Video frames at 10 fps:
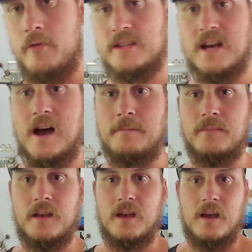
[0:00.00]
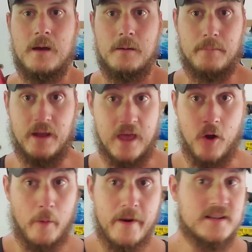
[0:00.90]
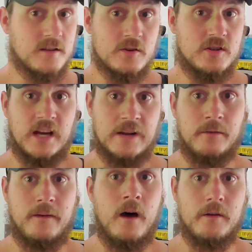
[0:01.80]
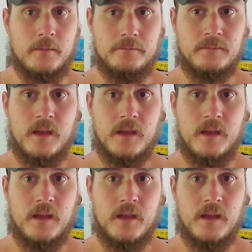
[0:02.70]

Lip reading: the time. But in all my searching, I never found them.